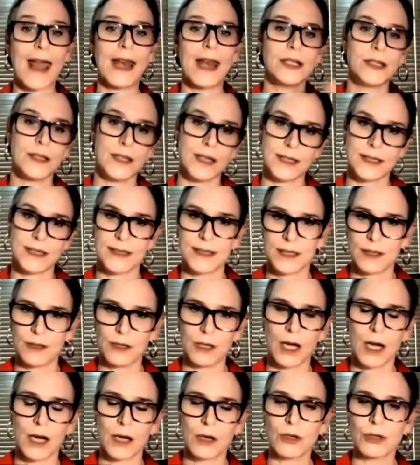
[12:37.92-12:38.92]
that is
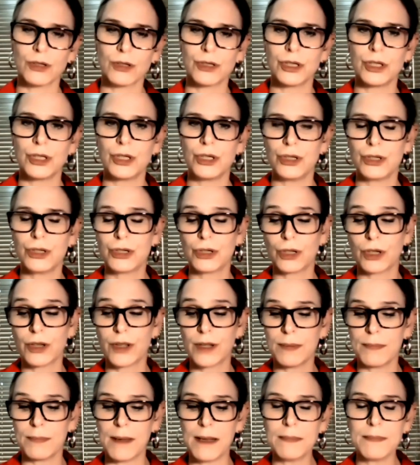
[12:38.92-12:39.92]
necessarily unconstitutional,
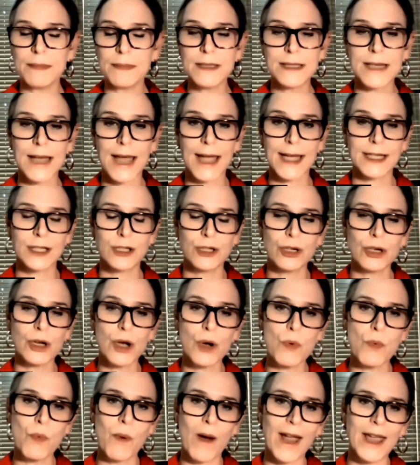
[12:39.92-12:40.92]
the Amendment Act took
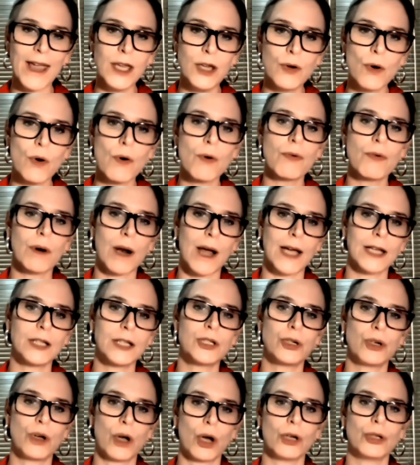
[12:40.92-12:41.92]
away your
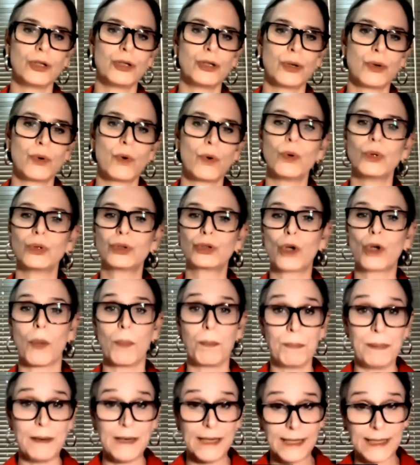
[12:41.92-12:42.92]
right to go to court
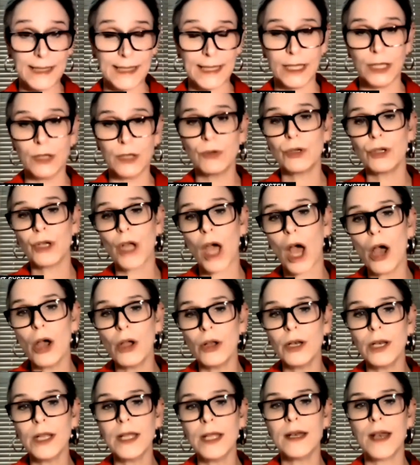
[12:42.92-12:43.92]
completely. You could
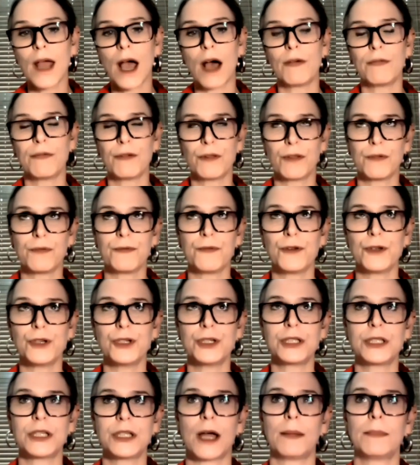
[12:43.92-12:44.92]
only now, for the
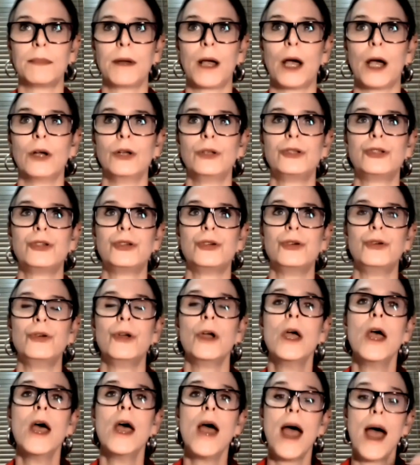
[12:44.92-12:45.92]
first time, go
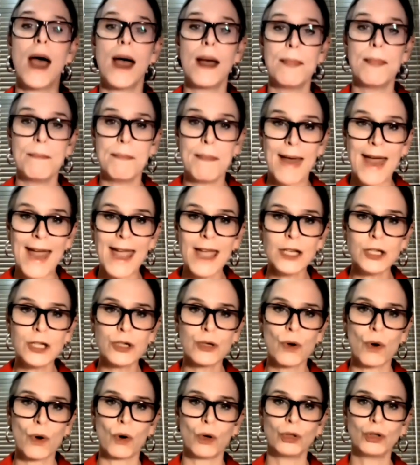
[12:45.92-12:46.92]
to a
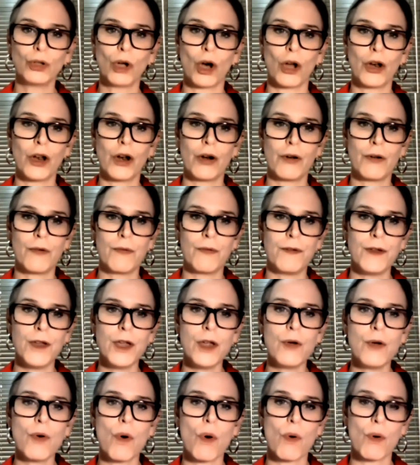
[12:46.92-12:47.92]
match court on a
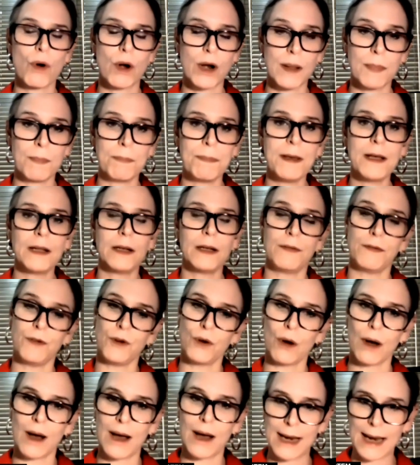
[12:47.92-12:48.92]
review or an appeal if
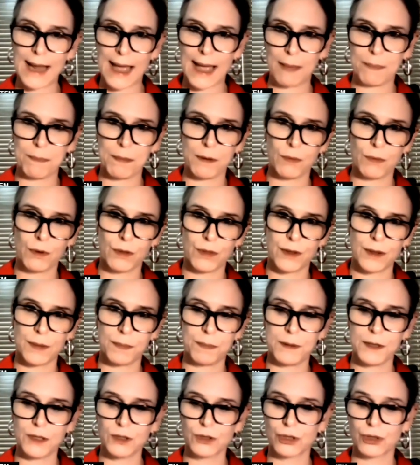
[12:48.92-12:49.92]
you are unhappy with the
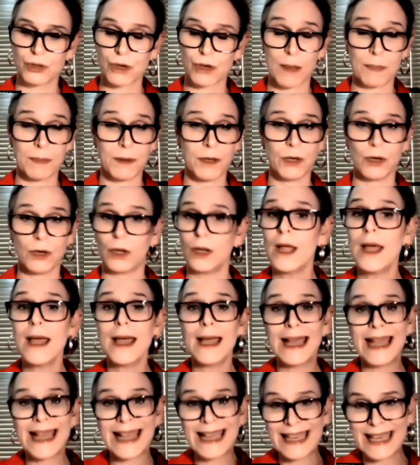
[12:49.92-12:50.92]
appeals tribunal.
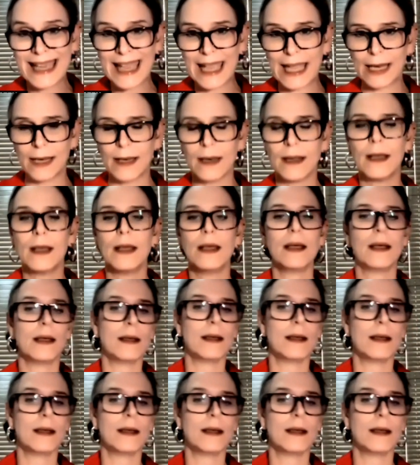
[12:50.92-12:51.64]
Again,